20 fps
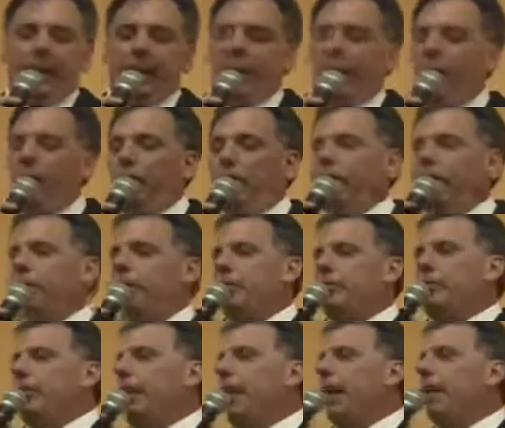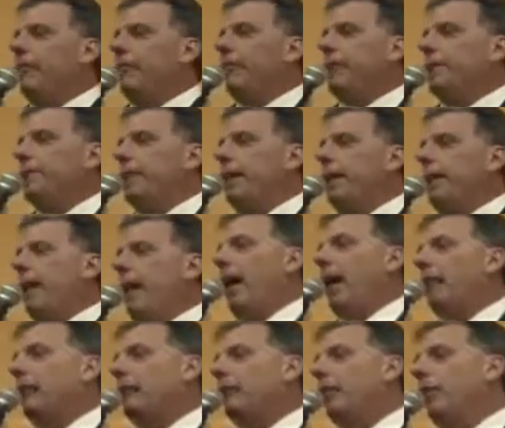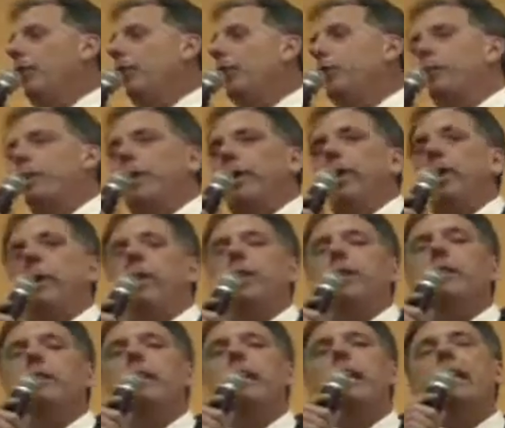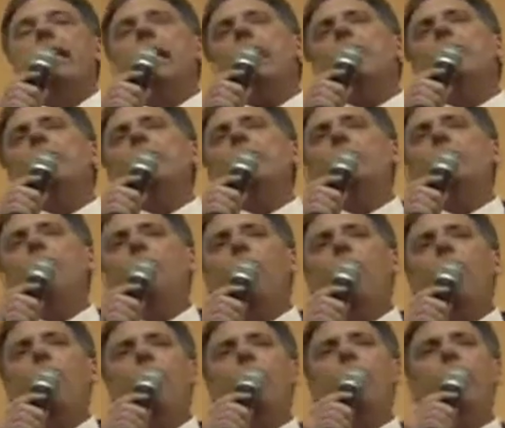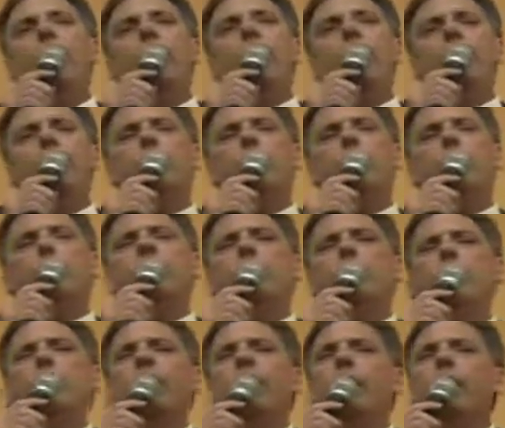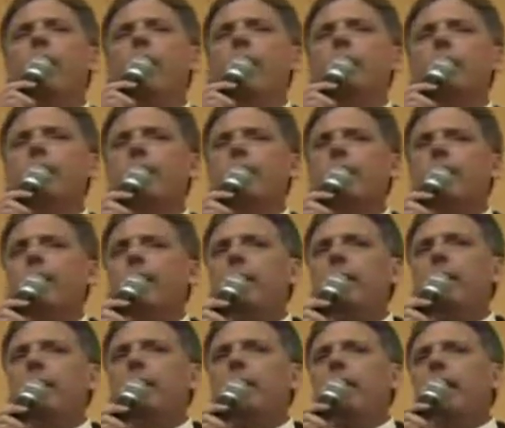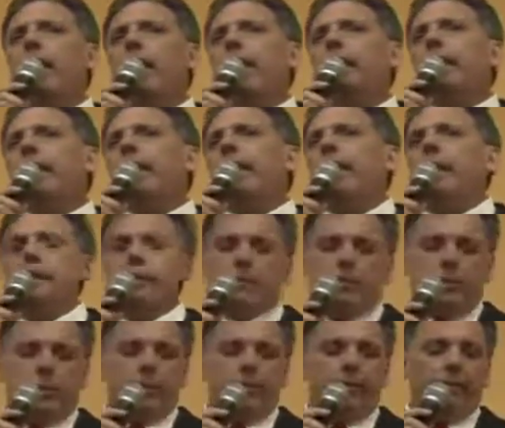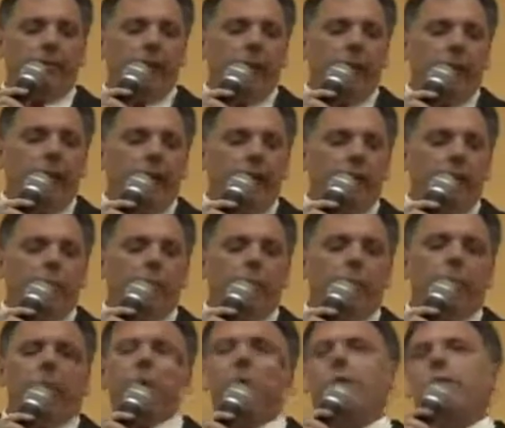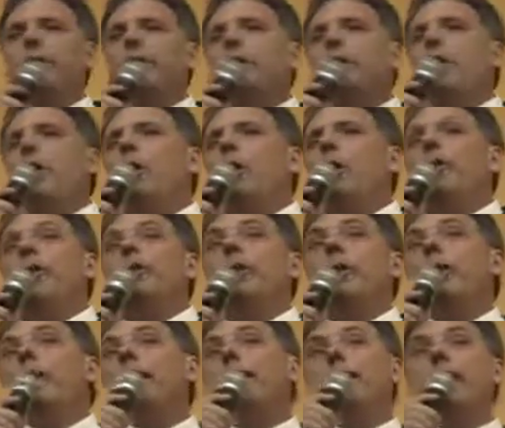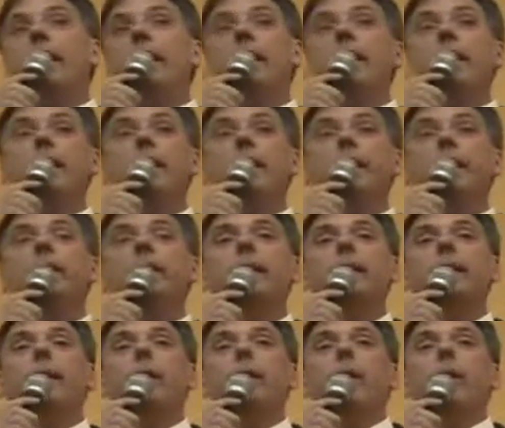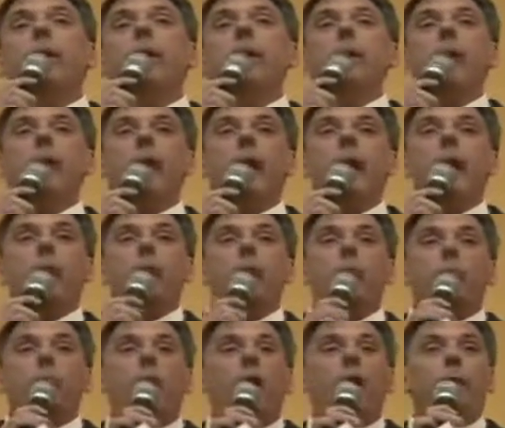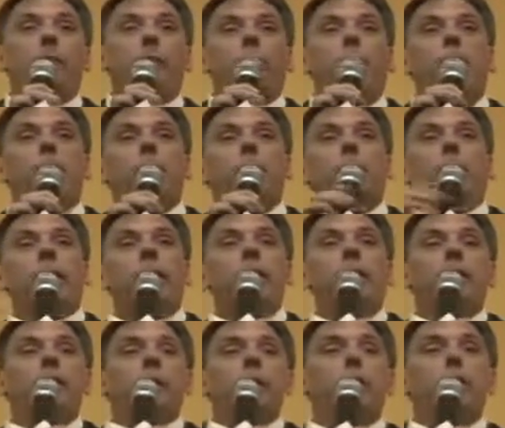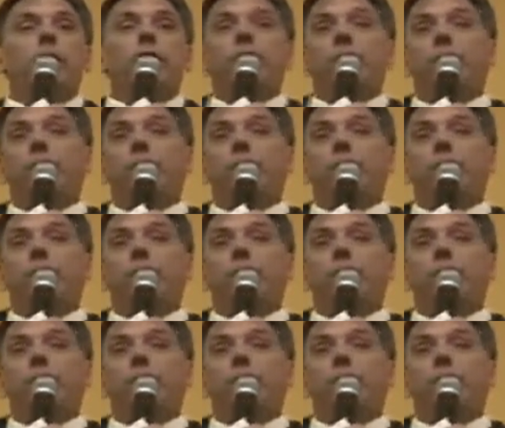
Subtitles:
Mr. Calvert has been in Congress for over 20 years, and I don't know that everyone really knows everything that Mr. Calvert engages in. Most of us know about the real estate dealings, where he went out and bought property near March